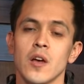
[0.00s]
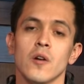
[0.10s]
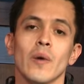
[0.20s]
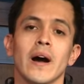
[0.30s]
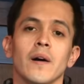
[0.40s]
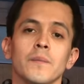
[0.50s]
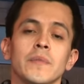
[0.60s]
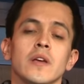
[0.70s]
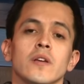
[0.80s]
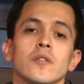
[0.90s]
Well,
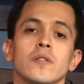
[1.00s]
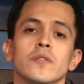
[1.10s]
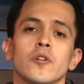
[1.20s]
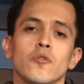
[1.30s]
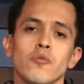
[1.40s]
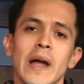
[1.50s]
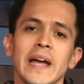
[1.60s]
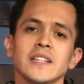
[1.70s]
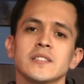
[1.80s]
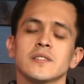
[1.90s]
the
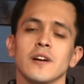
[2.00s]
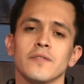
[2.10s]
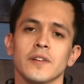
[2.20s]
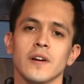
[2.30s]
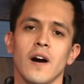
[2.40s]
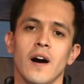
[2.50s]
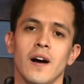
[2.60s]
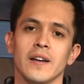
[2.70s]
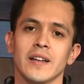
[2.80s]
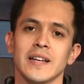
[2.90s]
grace of
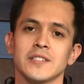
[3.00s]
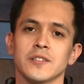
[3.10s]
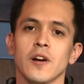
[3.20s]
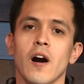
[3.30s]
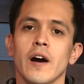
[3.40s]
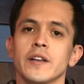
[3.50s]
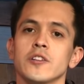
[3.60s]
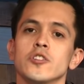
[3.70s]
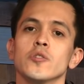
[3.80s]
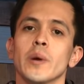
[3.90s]
God is
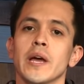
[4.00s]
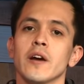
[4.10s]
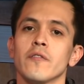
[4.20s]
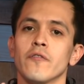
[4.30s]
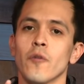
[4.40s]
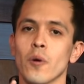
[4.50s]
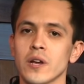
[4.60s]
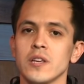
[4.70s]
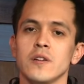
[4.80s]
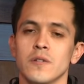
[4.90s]
God doing for
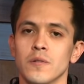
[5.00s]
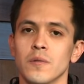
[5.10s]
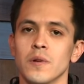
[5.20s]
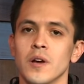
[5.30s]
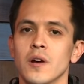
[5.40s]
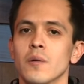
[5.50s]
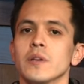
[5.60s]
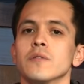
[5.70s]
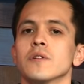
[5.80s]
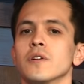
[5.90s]
you what
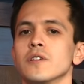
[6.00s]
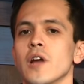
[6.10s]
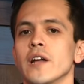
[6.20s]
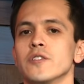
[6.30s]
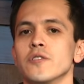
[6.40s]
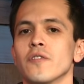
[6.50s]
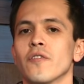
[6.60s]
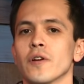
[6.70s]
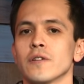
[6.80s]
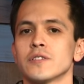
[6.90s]
you could not do
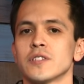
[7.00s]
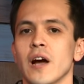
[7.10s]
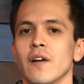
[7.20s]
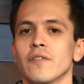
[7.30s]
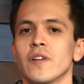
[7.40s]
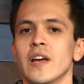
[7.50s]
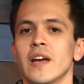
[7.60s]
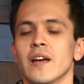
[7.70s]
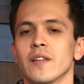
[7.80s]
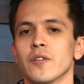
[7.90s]
for yourself.
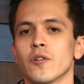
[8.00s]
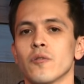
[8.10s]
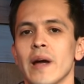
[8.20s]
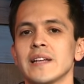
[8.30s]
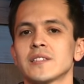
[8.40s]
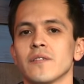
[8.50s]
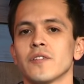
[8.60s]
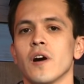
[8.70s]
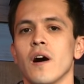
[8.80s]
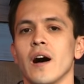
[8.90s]
The grace of
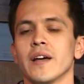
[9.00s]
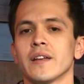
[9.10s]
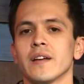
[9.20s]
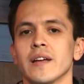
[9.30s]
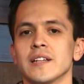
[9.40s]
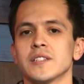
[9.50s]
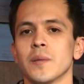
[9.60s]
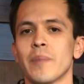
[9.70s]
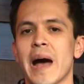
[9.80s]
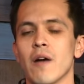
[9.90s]
God is the
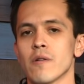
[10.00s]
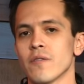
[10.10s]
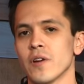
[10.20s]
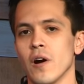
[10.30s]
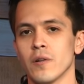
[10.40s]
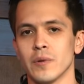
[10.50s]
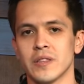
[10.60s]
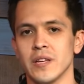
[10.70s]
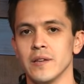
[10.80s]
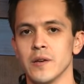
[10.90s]
power of God
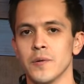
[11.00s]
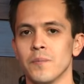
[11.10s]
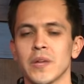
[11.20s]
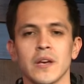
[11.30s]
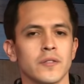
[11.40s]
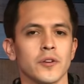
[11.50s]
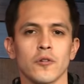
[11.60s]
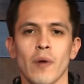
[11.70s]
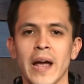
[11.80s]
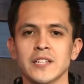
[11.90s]
within you. The
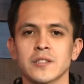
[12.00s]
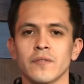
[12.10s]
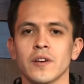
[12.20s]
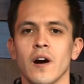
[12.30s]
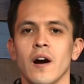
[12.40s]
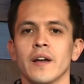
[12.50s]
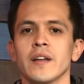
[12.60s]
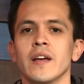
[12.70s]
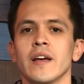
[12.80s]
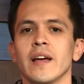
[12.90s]
grace of God
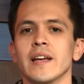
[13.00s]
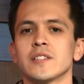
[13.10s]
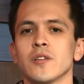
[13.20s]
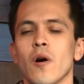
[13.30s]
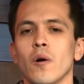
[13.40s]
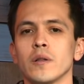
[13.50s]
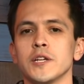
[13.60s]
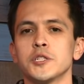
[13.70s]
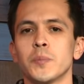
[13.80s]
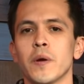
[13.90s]
is the Holy
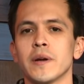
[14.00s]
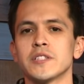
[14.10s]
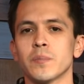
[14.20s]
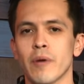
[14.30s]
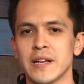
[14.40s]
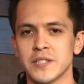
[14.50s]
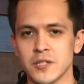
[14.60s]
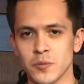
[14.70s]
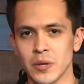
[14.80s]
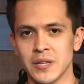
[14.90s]
Spirit's
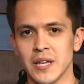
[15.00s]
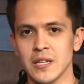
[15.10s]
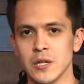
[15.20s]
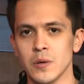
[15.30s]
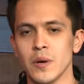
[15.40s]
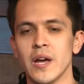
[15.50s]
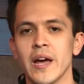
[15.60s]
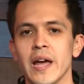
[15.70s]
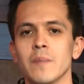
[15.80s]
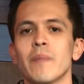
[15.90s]
presence within you,
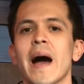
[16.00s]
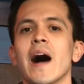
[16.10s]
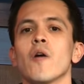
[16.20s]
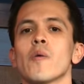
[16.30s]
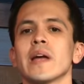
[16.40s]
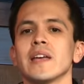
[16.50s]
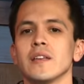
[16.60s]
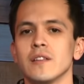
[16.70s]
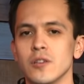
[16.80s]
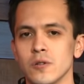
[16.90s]

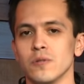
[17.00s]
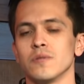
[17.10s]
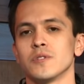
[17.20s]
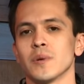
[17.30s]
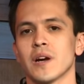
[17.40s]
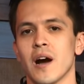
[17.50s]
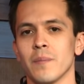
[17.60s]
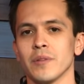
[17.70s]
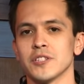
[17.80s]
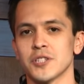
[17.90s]
empowering you to
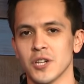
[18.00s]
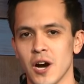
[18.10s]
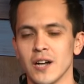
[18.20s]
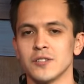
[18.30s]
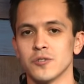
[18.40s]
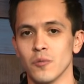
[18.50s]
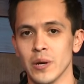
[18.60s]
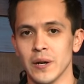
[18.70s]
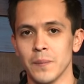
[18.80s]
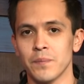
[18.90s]
accomplish God's
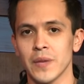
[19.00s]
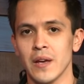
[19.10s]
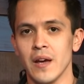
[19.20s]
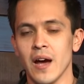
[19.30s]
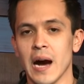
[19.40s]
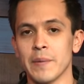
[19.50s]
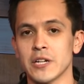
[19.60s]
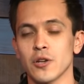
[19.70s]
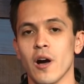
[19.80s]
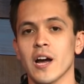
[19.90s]
will. I'm going
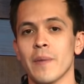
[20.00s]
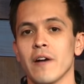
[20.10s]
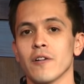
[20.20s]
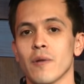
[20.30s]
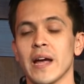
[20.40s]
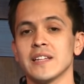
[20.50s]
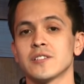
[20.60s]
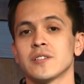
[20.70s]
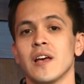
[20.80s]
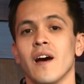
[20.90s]
to talk about
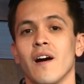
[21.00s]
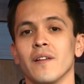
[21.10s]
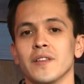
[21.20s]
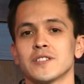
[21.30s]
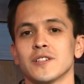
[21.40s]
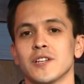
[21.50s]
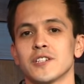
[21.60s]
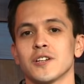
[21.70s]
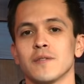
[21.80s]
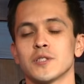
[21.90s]
grace on this
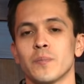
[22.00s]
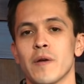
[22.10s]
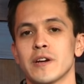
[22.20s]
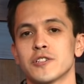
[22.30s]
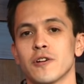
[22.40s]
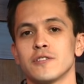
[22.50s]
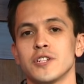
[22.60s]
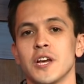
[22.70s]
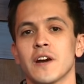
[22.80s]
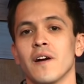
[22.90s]
edition of Spirit Church
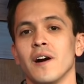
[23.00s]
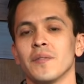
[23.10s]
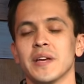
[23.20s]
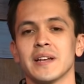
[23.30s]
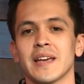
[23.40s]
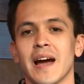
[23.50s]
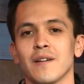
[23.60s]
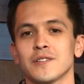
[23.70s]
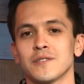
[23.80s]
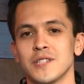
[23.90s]
here on the
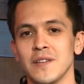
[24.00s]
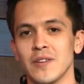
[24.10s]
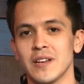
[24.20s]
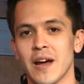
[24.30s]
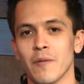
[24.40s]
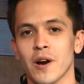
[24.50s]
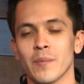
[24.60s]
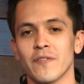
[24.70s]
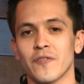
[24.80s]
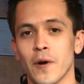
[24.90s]
Encounter TV network.
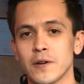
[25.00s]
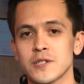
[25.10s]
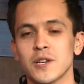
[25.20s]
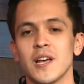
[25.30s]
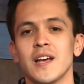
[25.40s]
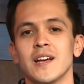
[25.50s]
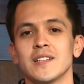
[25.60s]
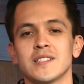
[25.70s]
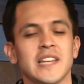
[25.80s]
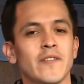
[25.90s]
But first,
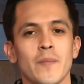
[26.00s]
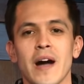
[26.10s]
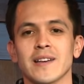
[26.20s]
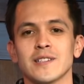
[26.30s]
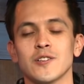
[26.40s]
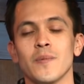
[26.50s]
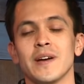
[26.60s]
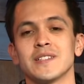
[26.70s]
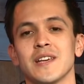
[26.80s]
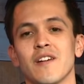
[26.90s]
Stephen Moctezuma
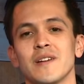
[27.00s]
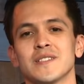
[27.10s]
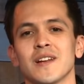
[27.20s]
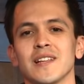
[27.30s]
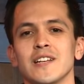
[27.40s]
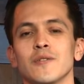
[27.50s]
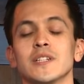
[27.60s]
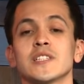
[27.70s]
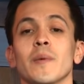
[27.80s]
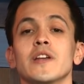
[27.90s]
is here. He's going to lead you in
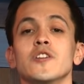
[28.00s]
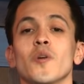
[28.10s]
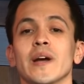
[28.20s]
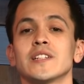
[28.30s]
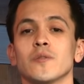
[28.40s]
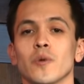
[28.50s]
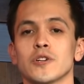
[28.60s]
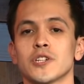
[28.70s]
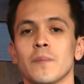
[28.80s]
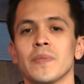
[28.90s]
some anointed
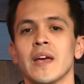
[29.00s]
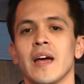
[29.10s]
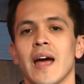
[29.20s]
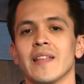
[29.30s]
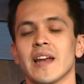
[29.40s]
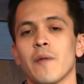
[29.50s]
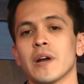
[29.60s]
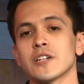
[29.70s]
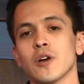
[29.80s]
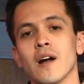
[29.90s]
worship. And then I
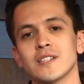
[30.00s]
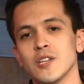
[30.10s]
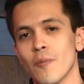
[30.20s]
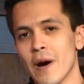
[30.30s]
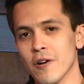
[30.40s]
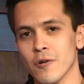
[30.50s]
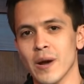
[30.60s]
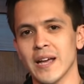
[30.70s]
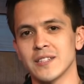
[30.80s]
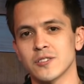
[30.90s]
want to talk to you about
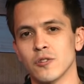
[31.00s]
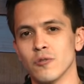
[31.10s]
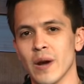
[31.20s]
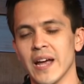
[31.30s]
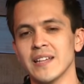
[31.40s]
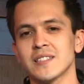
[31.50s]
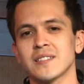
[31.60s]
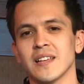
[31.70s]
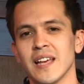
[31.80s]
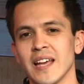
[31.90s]
grace.
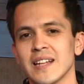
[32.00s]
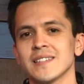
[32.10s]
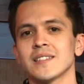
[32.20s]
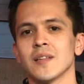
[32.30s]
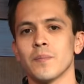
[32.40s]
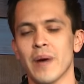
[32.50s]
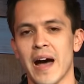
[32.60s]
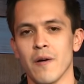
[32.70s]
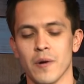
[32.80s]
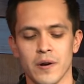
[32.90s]
Grace is the
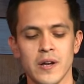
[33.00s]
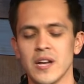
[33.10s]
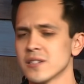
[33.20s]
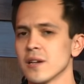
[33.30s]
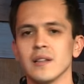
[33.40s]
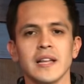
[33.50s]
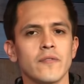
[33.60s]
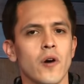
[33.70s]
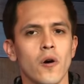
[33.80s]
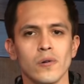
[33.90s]
power to
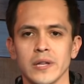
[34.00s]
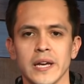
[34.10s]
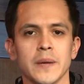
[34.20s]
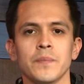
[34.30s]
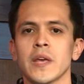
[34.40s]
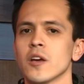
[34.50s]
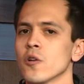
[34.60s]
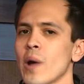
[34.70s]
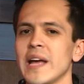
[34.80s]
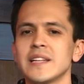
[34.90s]
live holy.
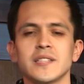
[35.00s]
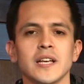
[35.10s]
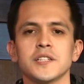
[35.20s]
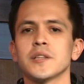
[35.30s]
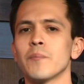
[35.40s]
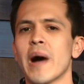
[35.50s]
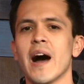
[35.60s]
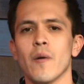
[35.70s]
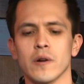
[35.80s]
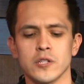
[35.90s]
Grace is the
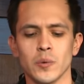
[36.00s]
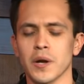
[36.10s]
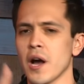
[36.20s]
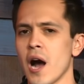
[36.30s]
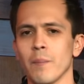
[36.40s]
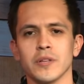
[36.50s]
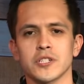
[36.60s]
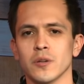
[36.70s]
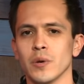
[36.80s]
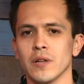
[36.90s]
power to accomplish
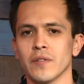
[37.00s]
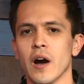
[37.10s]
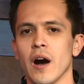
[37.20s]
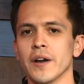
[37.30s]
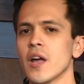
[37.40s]
the will of God.